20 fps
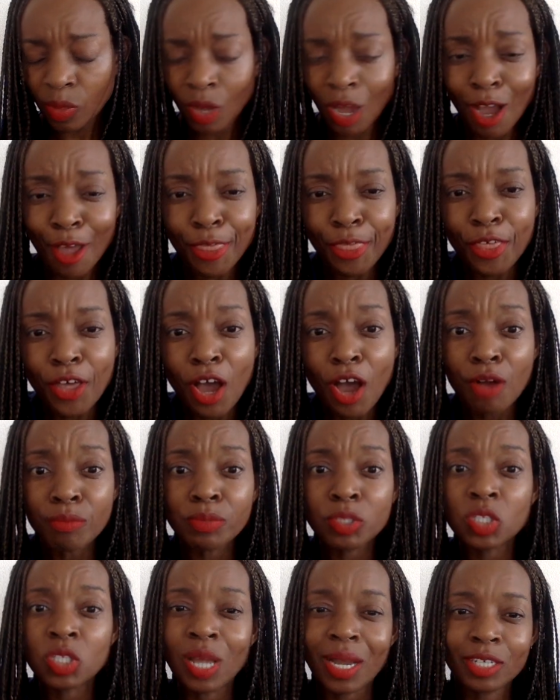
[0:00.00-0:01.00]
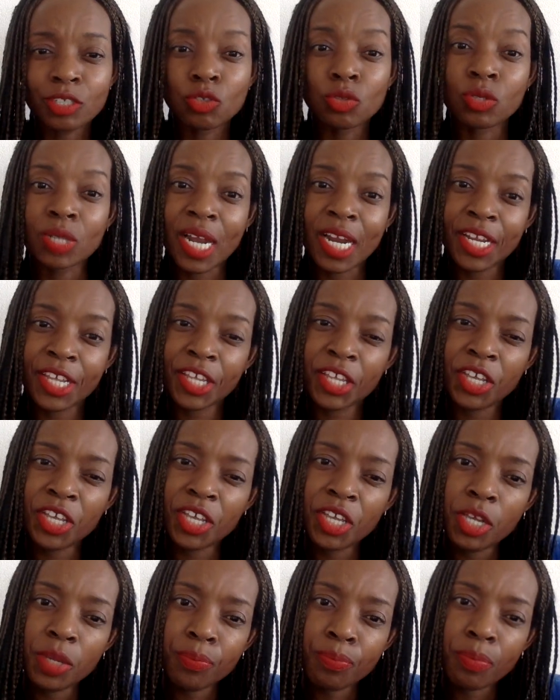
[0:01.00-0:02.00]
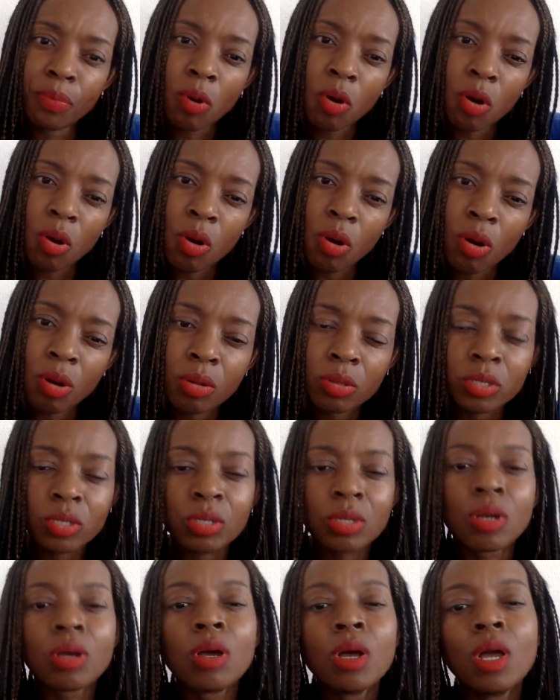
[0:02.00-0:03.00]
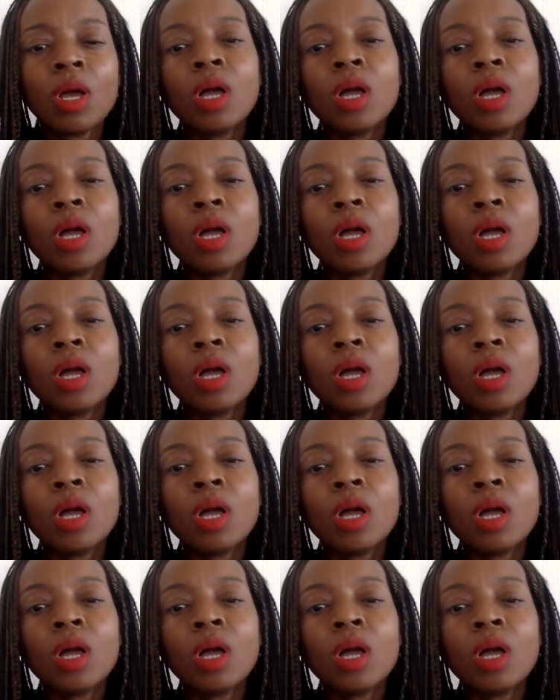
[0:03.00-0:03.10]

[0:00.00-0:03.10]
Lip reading: our thumbs tucked on our hip bone, you know,